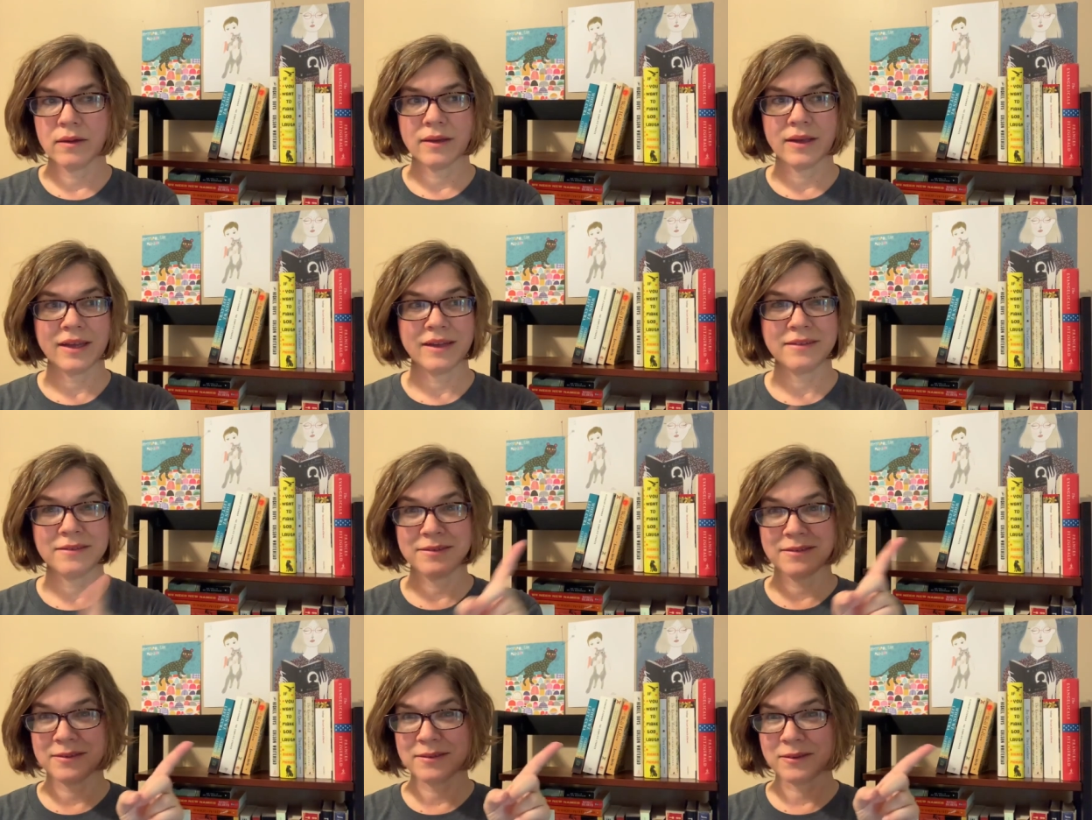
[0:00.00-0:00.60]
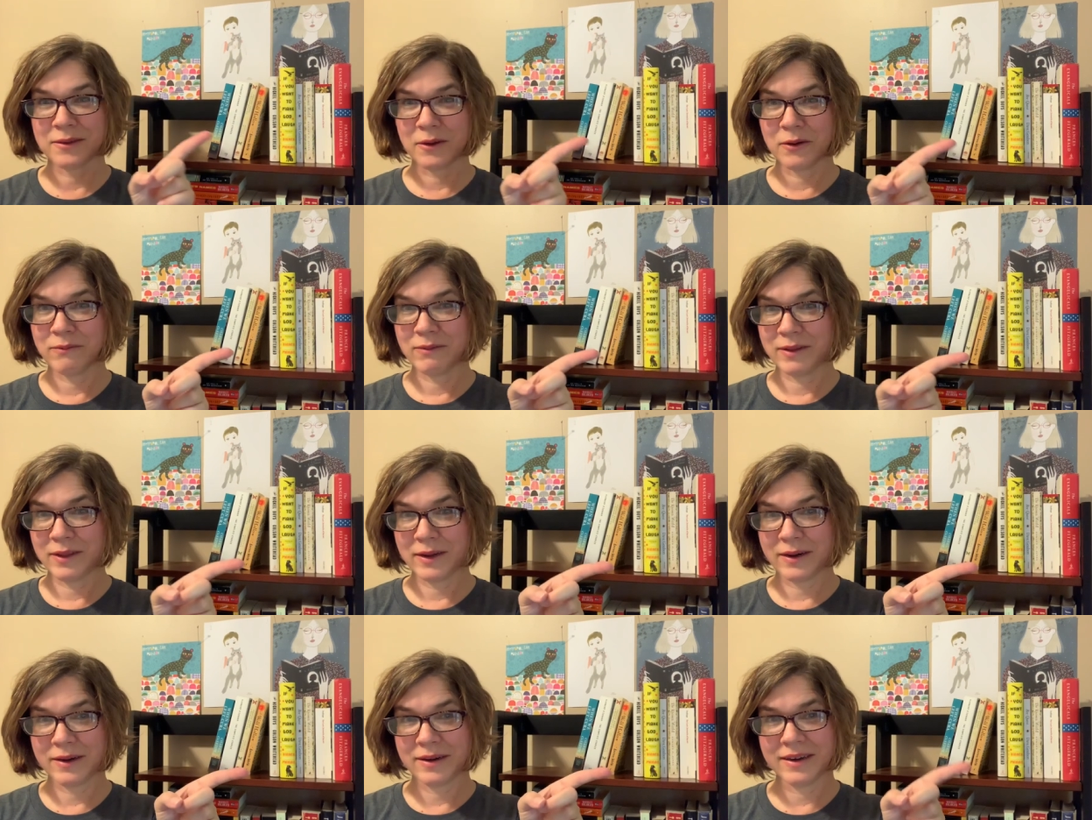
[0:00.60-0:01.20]
It's over
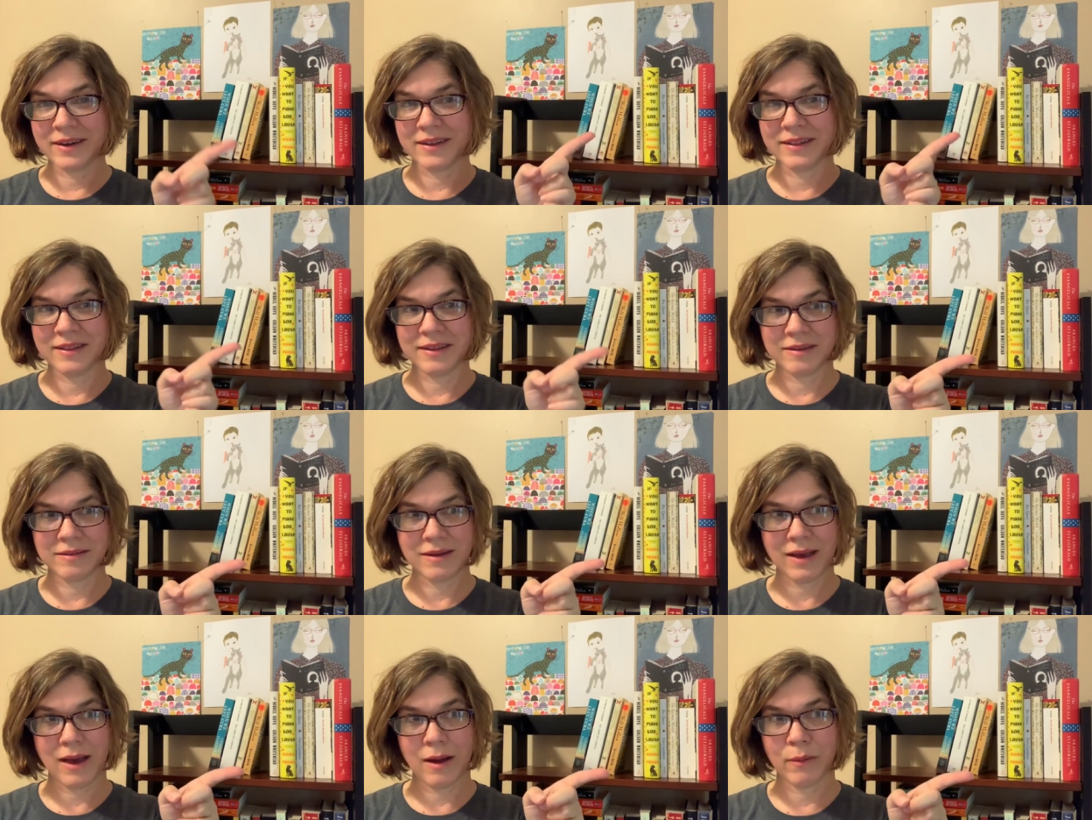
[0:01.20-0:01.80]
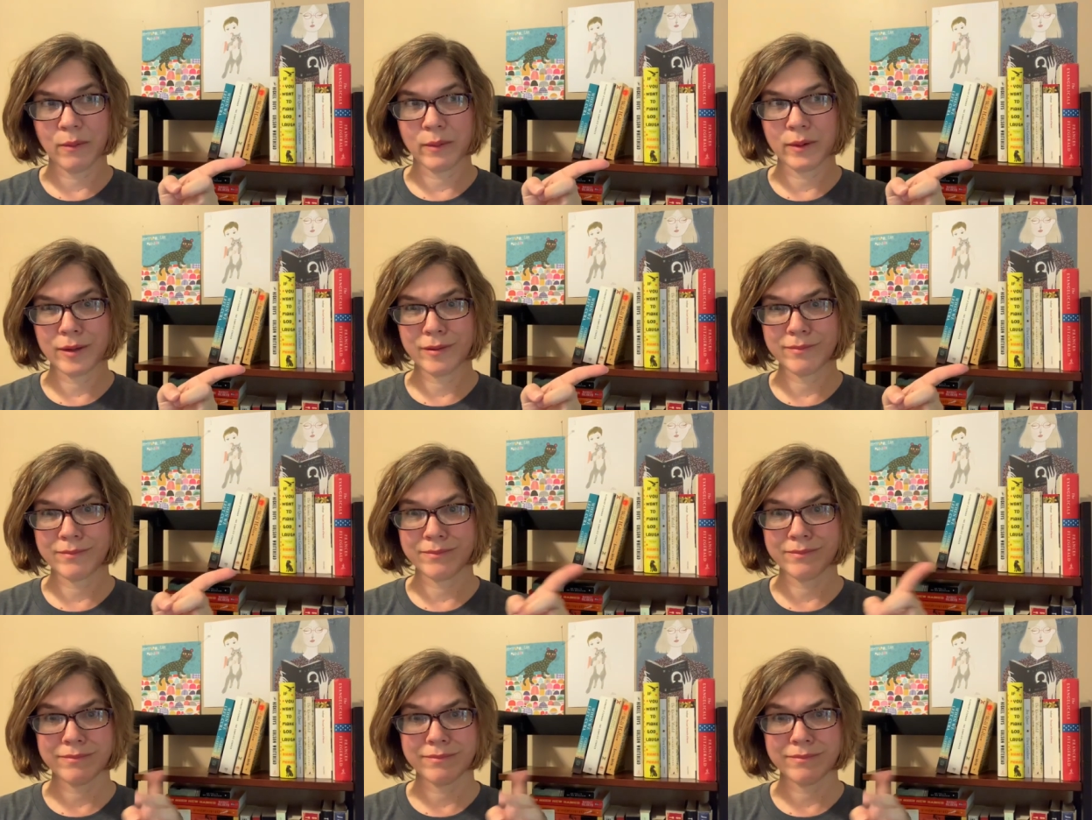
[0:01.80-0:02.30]
there in the tower.